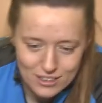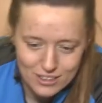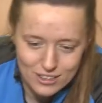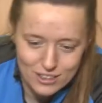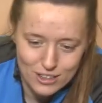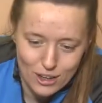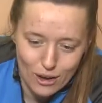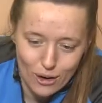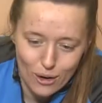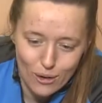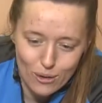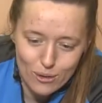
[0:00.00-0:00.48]

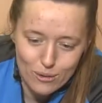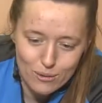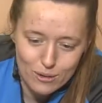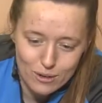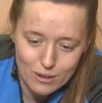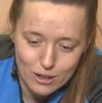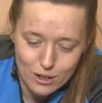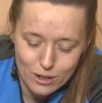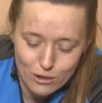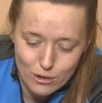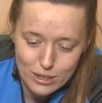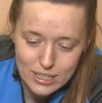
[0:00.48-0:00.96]
So
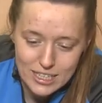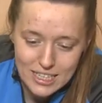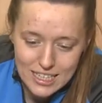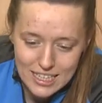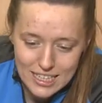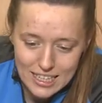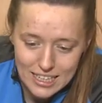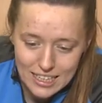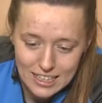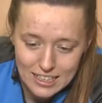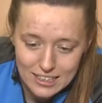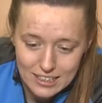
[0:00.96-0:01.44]

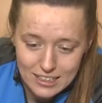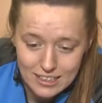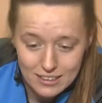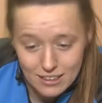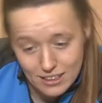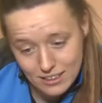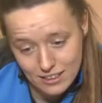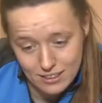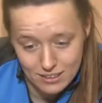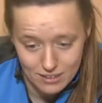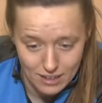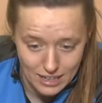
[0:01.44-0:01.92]
Christy
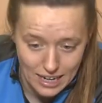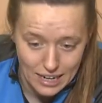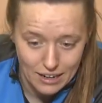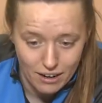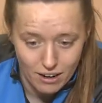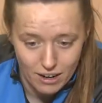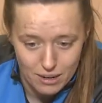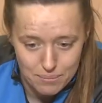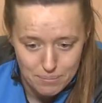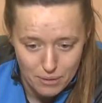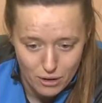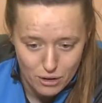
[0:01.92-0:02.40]
and
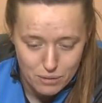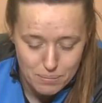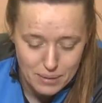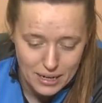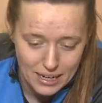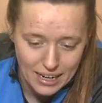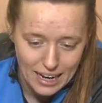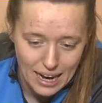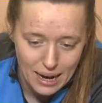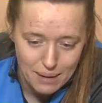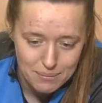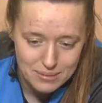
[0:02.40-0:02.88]
I both
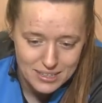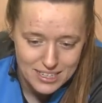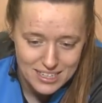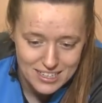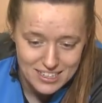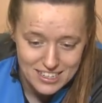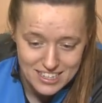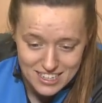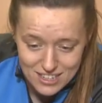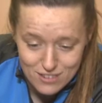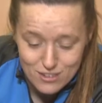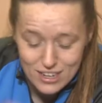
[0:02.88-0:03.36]
being
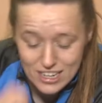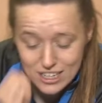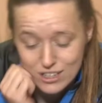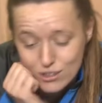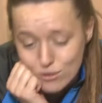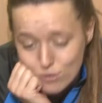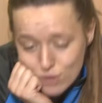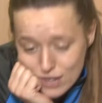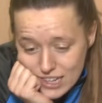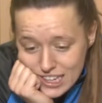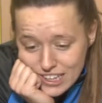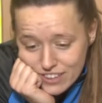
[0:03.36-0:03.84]
captains is
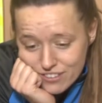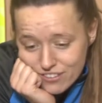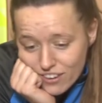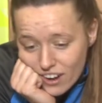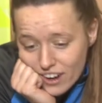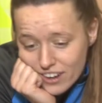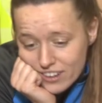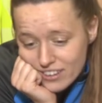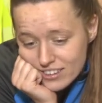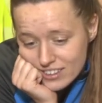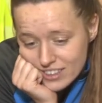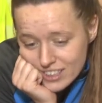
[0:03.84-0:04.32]
really
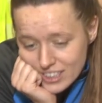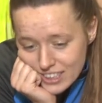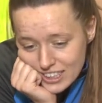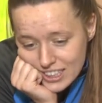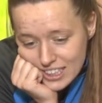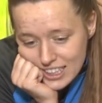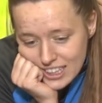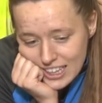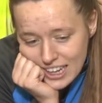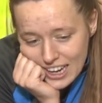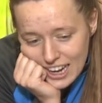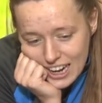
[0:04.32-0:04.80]
fun.
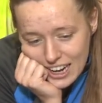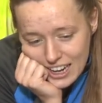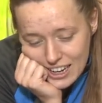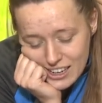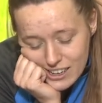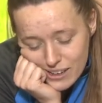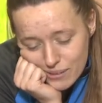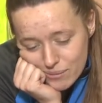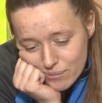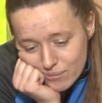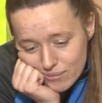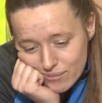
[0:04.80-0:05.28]

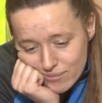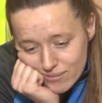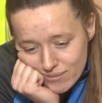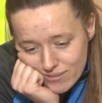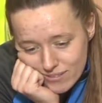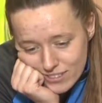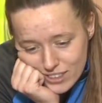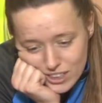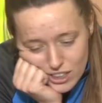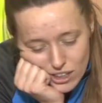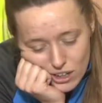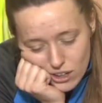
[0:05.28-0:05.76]

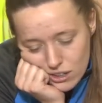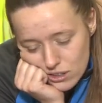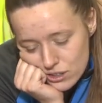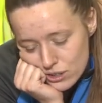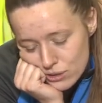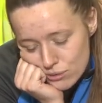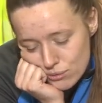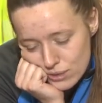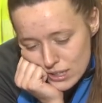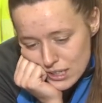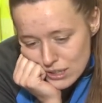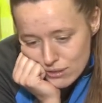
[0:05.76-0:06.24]
The girls
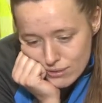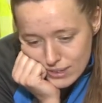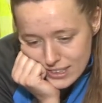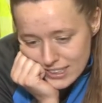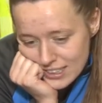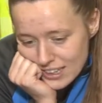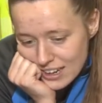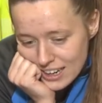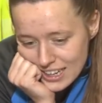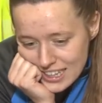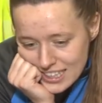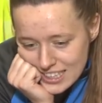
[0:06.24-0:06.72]
are really, really
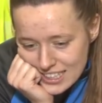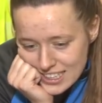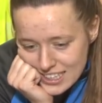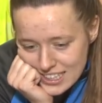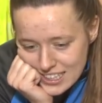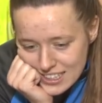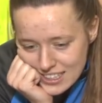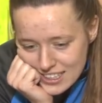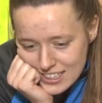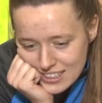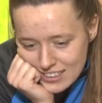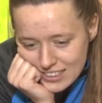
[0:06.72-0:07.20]
nice.
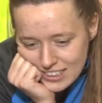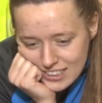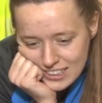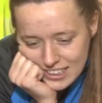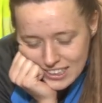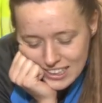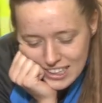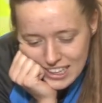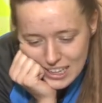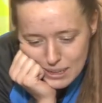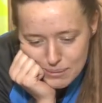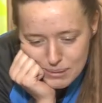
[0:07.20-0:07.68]
It's
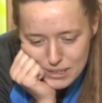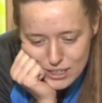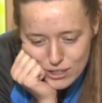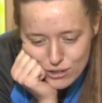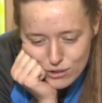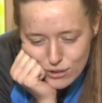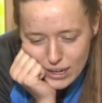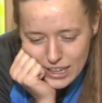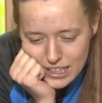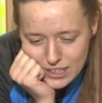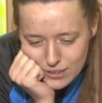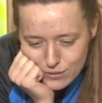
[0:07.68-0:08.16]
a little bit
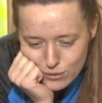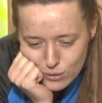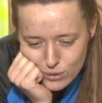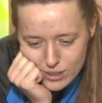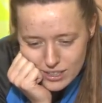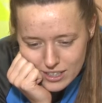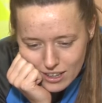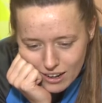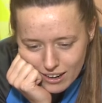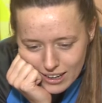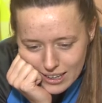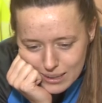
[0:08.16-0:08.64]
stressful
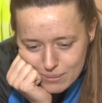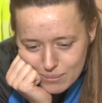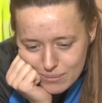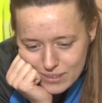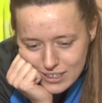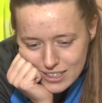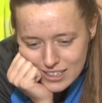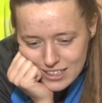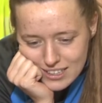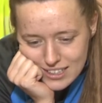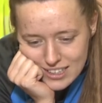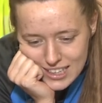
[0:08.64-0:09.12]
at
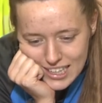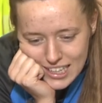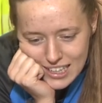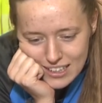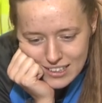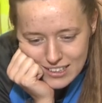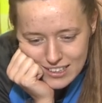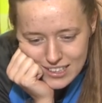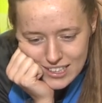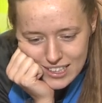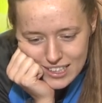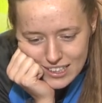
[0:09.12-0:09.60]
times. There's
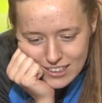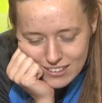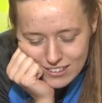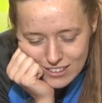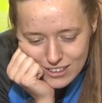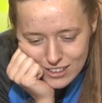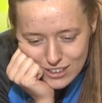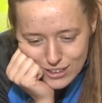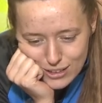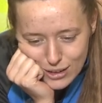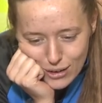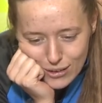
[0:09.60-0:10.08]
things that
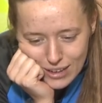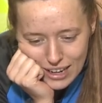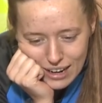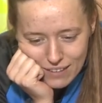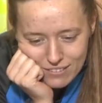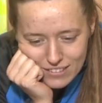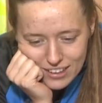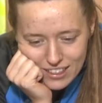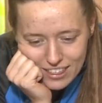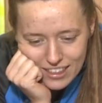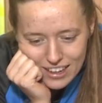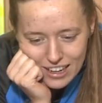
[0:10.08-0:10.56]
you don't
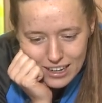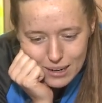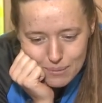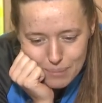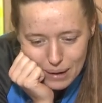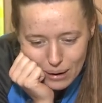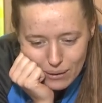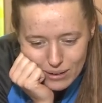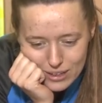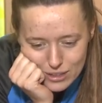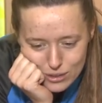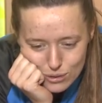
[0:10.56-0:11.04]
have to think
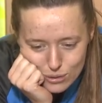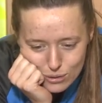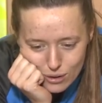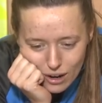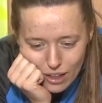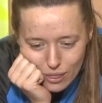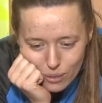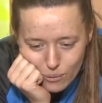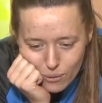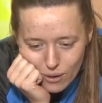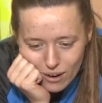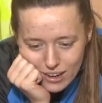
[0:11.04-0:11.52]
about at all
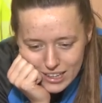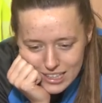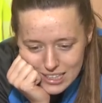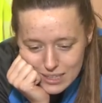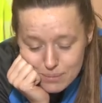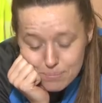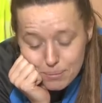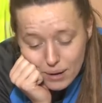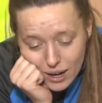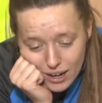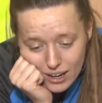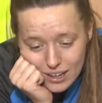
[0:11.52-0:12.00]
otherwise,
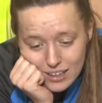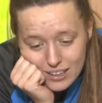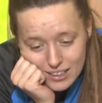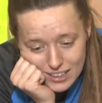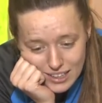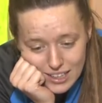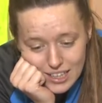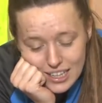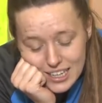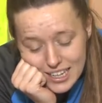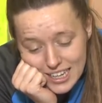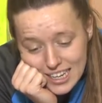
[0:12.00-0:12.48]
but
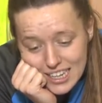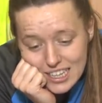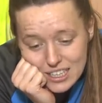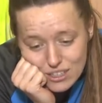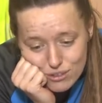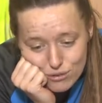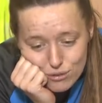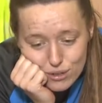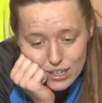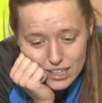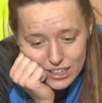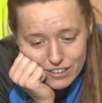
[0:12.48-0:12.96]
it
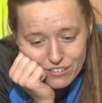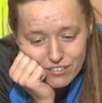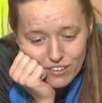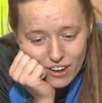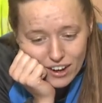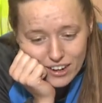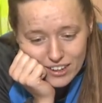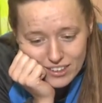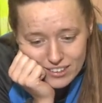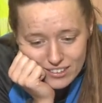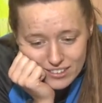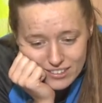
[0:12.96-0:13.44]
is really
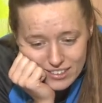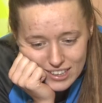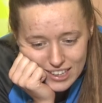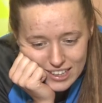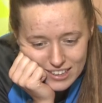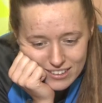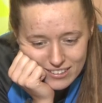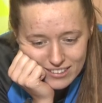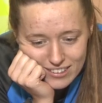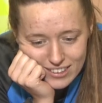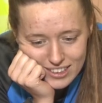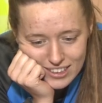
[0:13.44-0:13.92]
fun.
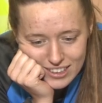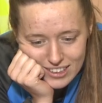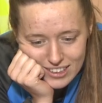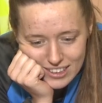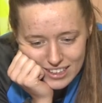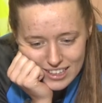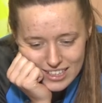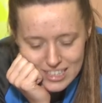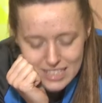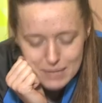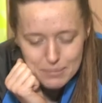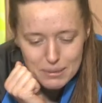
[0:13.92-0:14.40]
And
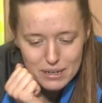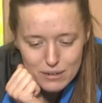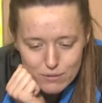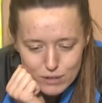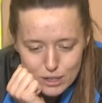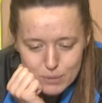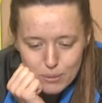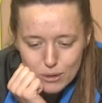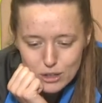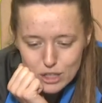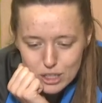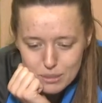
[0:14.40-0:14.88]
there's a bit of
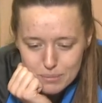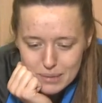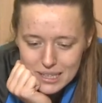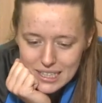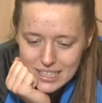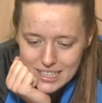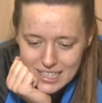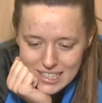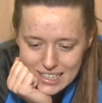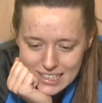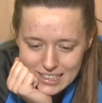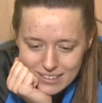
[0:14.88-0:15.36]

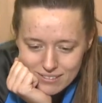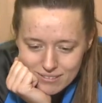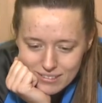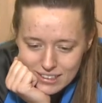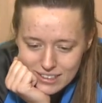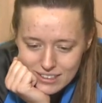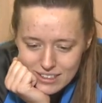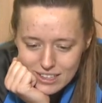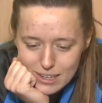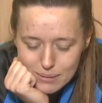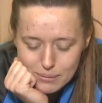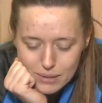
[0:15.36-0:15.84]
responsibility.
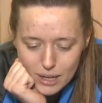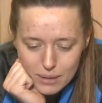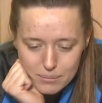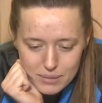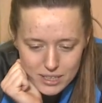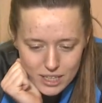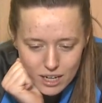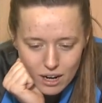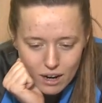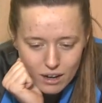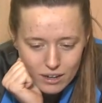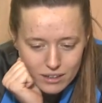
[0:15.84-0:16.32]
And sometimes
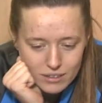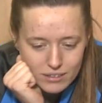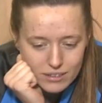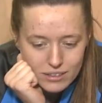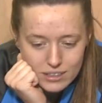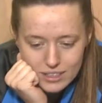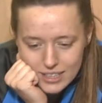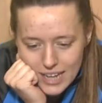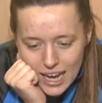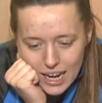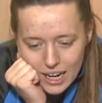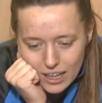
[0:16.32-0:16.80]
I can't
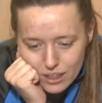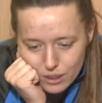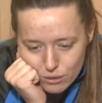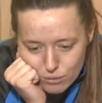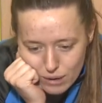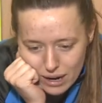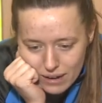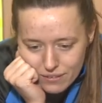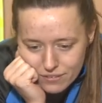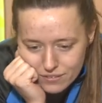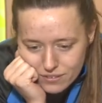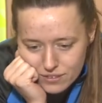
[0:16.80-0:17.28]
yell at the
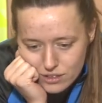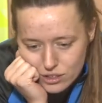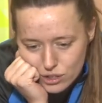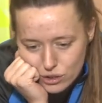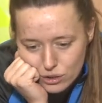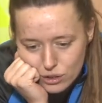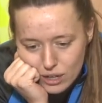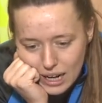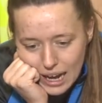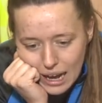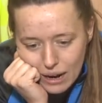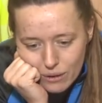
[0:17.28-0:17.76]
ref
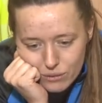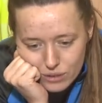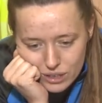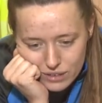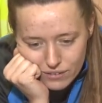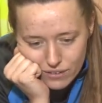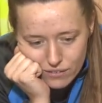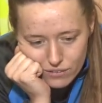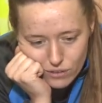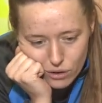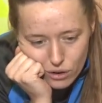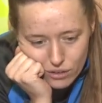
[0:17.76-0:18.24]
too loud
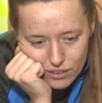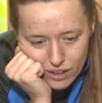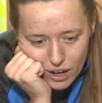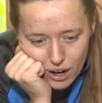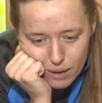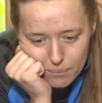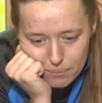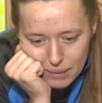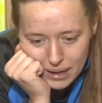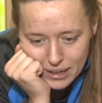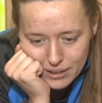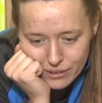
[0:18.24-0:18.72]
if I've got the
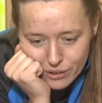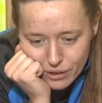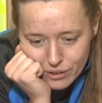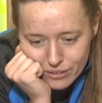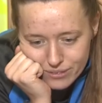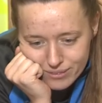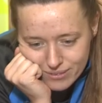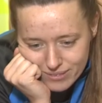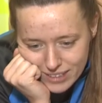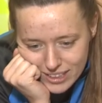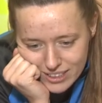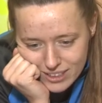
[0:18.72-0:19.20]
armband on.
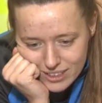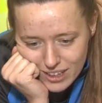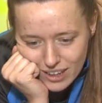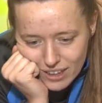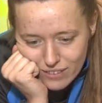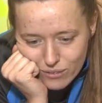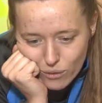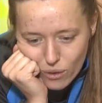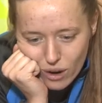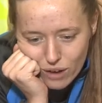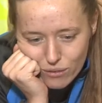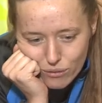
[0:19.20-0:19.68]
That's kind
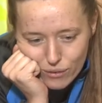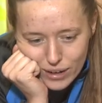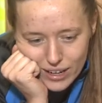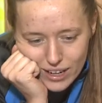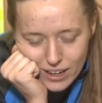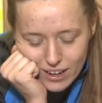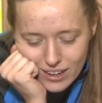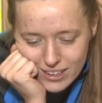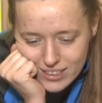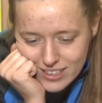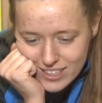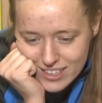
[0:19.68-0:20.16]
of what I've
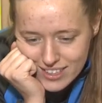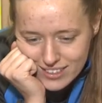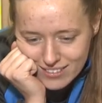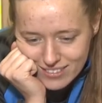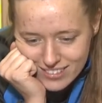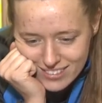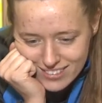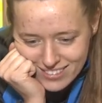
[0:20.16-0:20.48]
realised.